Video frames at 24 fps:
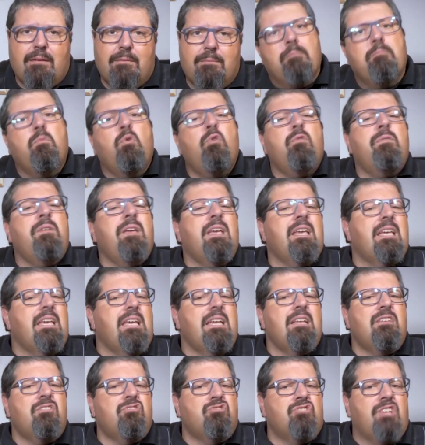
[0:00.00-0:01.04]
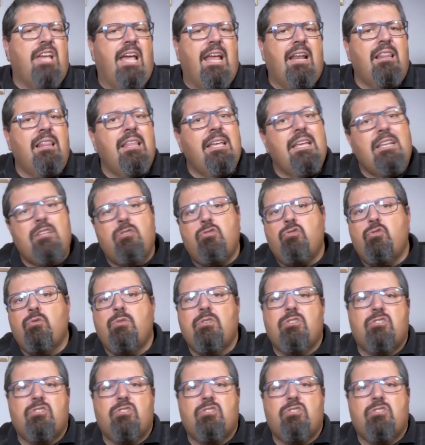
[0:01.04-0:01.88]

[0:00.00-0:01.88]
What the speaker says: Moving each channel into